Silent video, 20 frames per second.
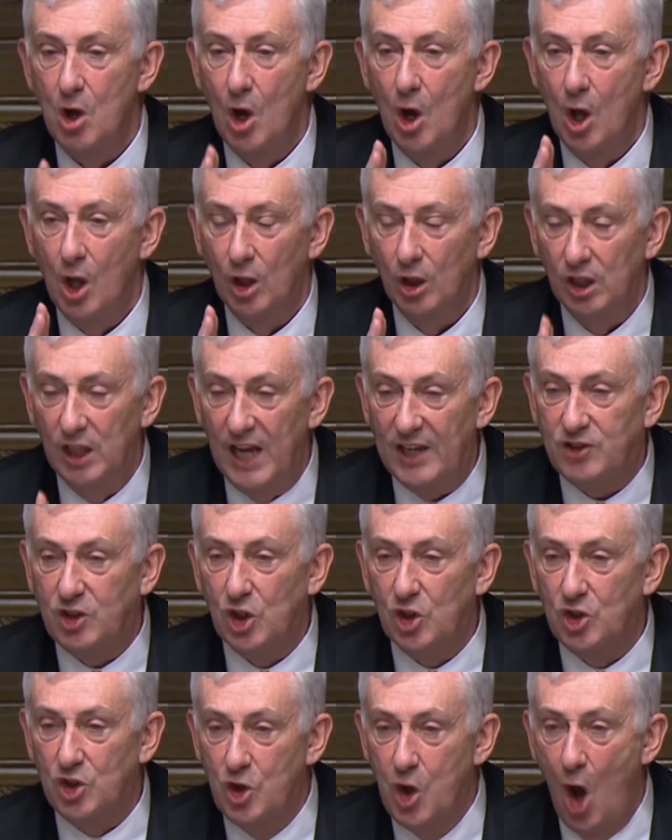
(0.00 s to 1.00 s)
let us
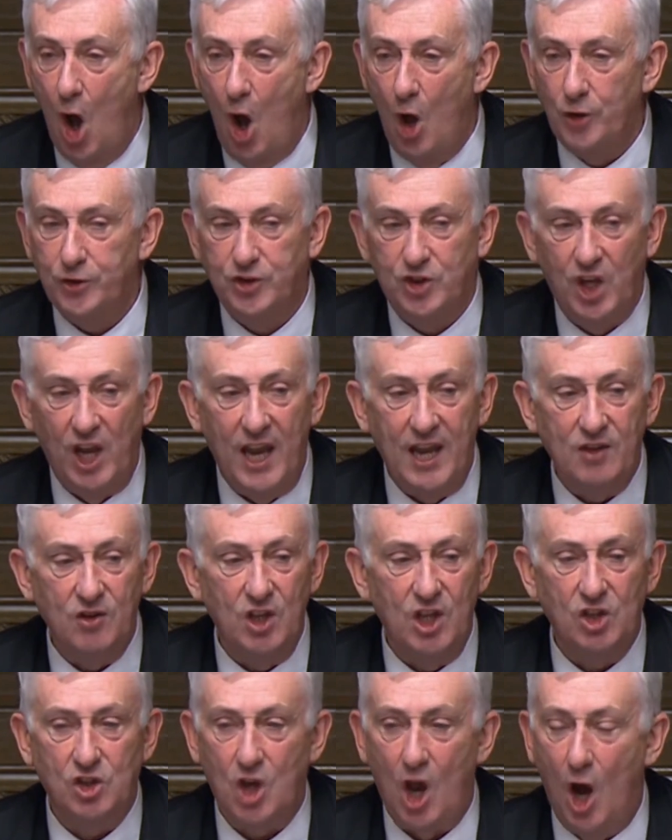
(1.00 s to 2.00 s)
not take this
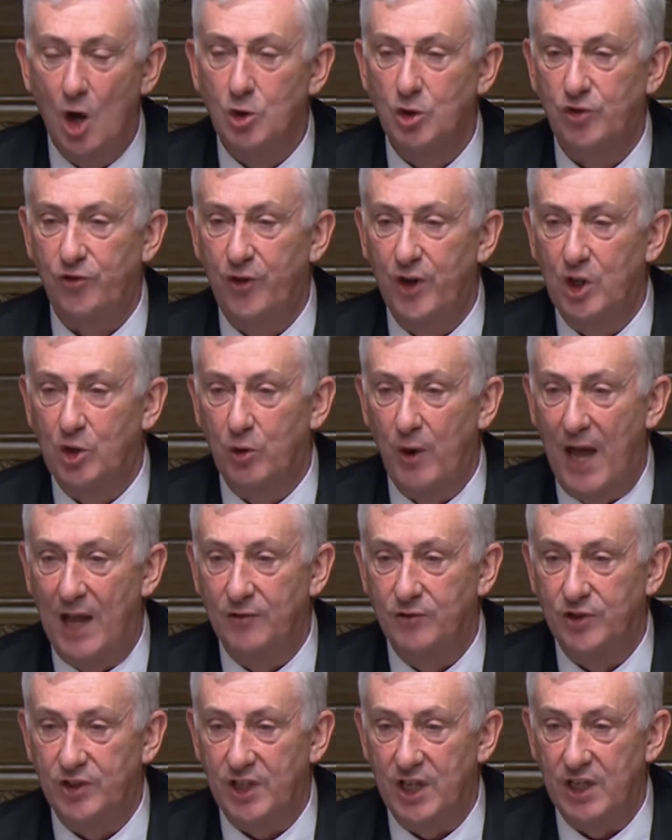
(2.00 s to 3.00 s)
House for
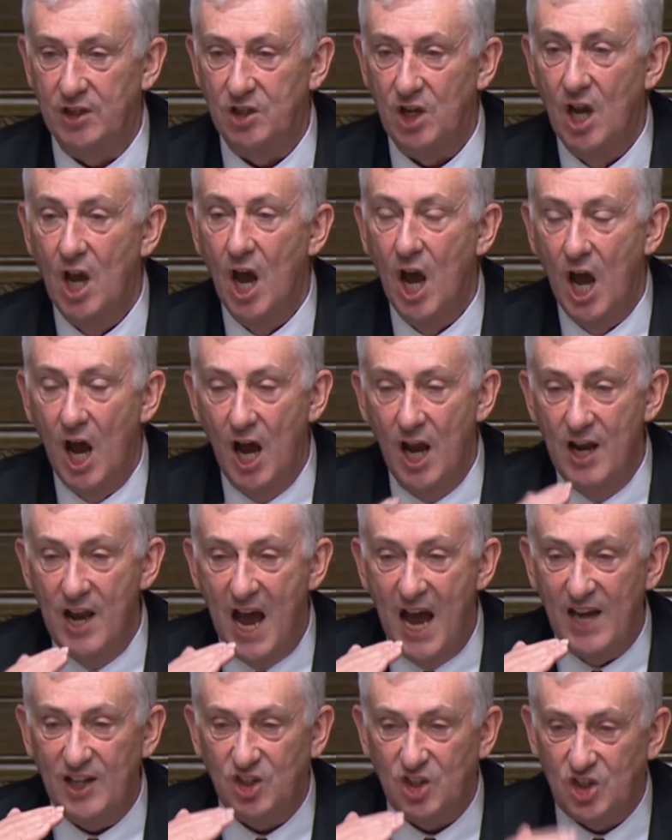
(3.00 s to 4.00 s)
granted. And I
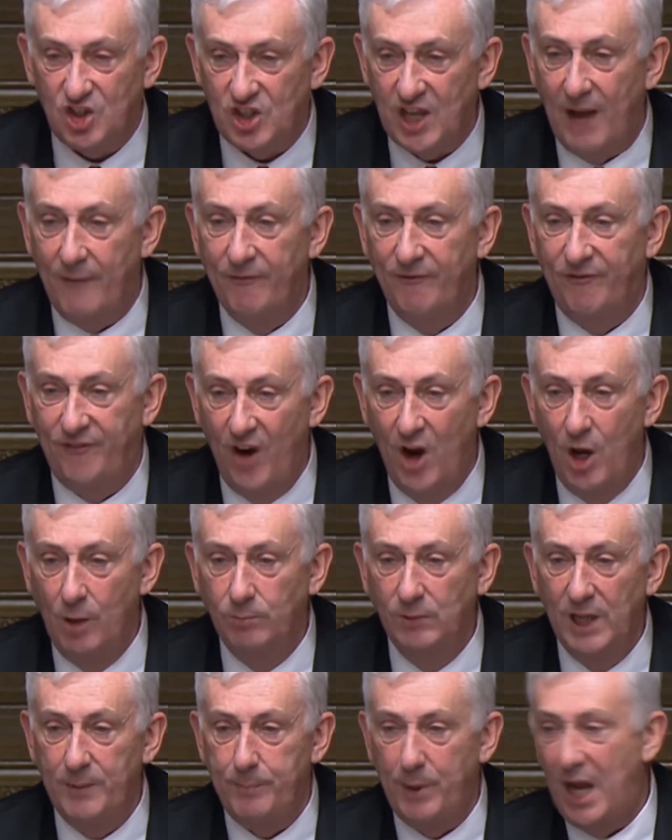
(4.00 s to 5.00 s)
stand firmly
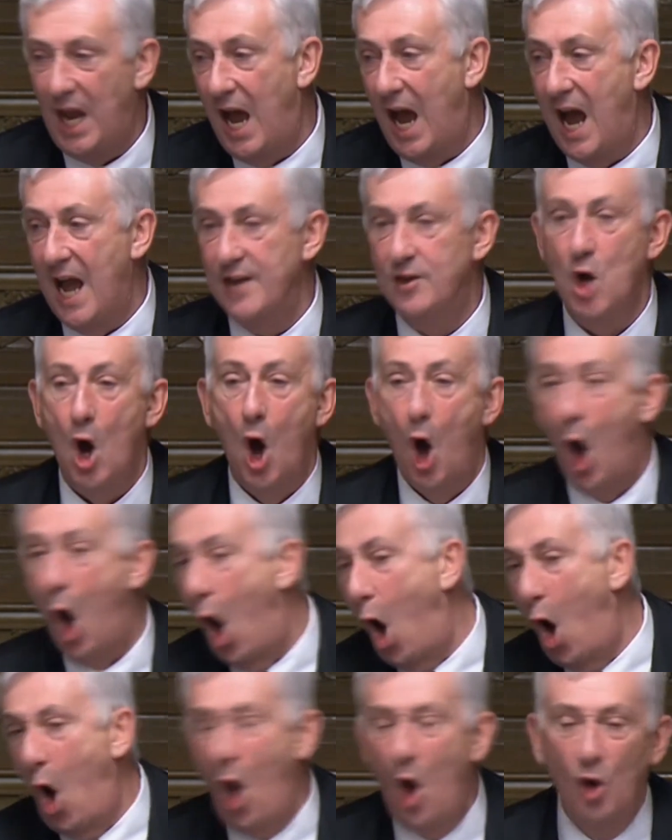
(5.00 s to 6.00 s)
behind
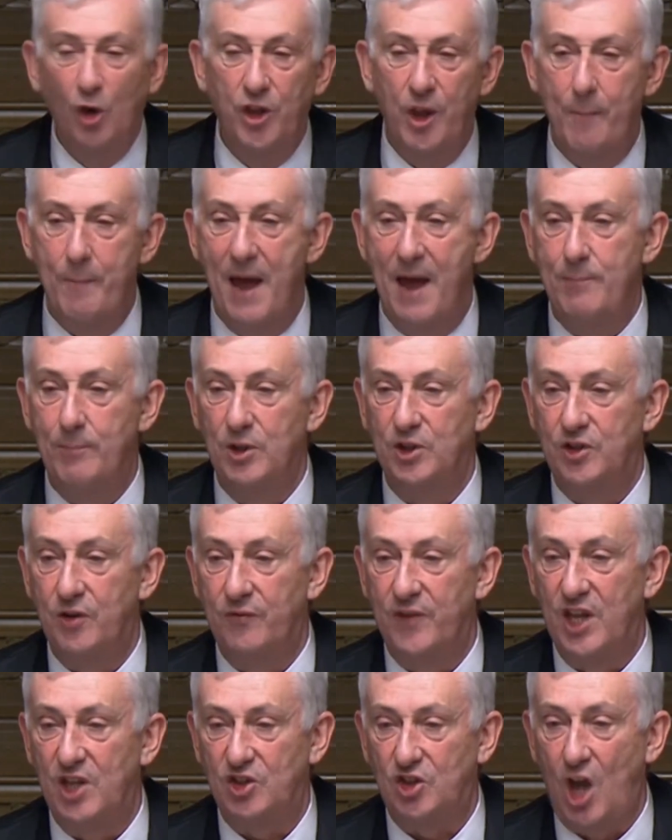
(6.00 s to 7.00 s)
all the members of
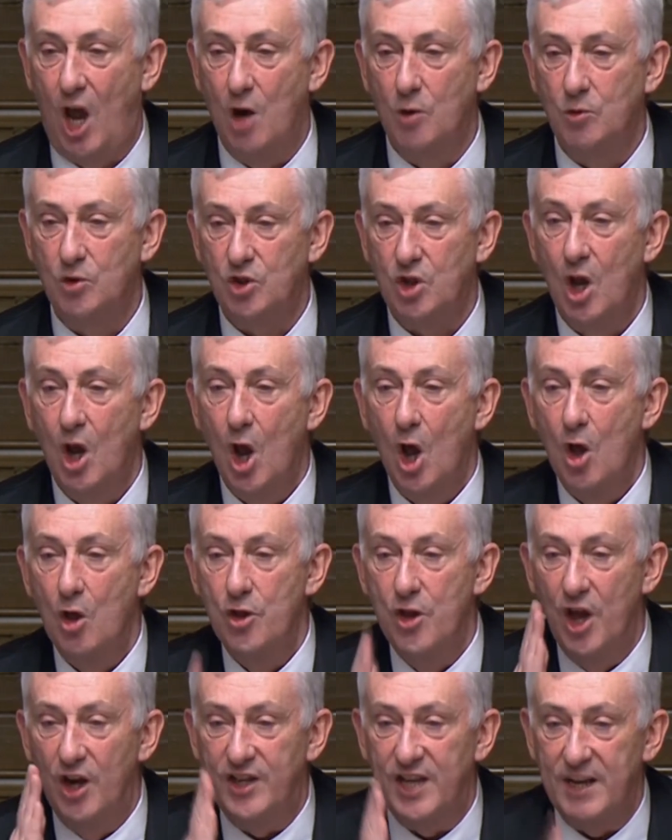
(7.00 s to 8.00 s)
this House
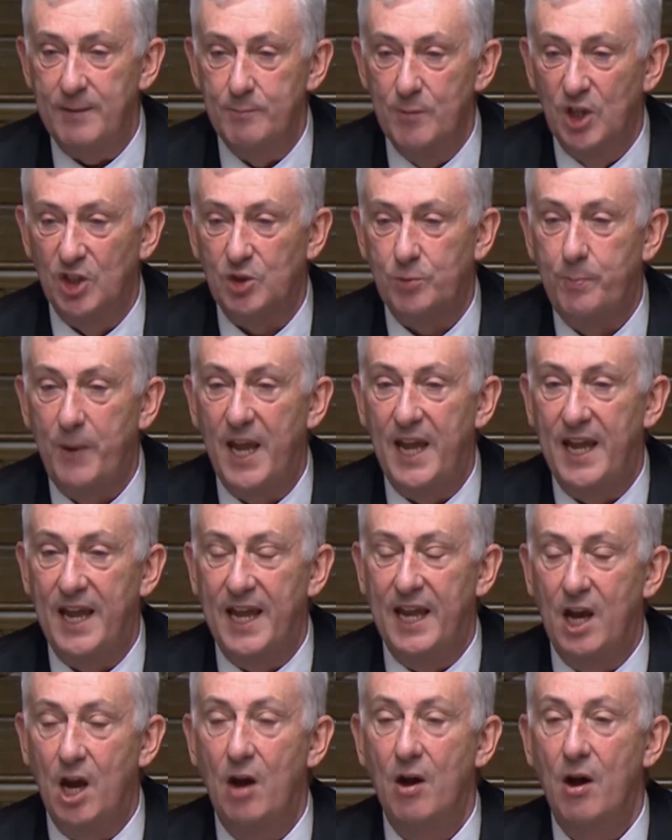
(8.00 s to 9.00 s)
that it must be
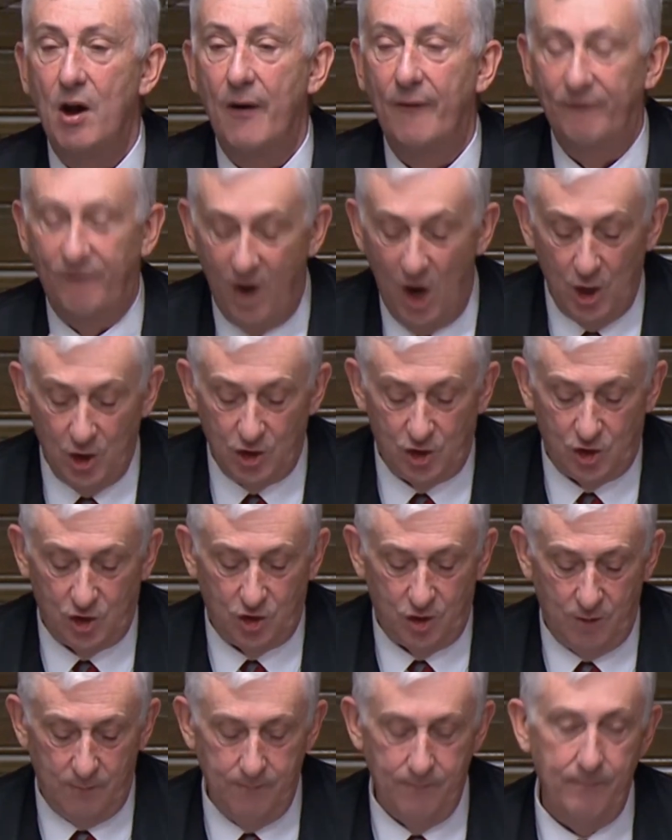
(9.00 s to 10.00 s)
here first.
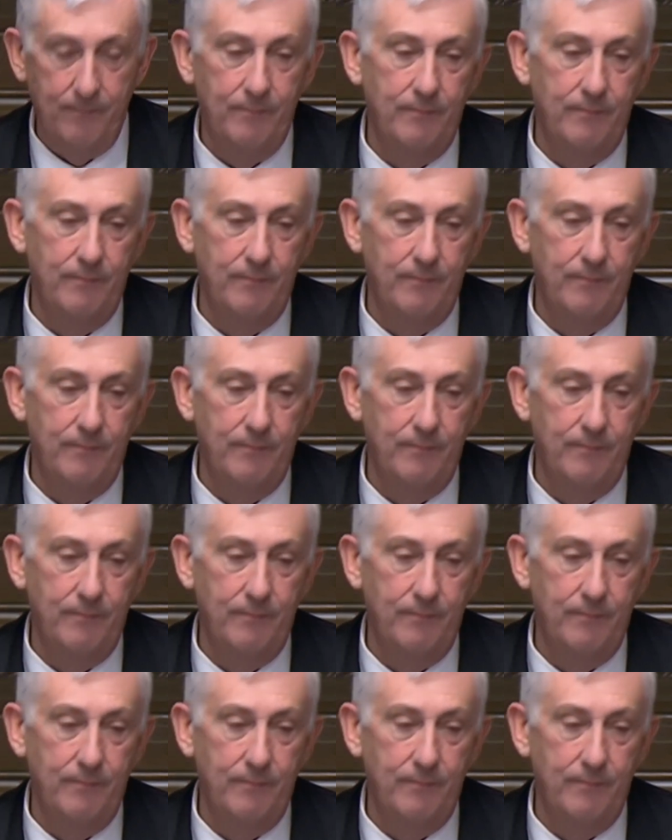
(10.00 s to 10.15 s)
Yeah.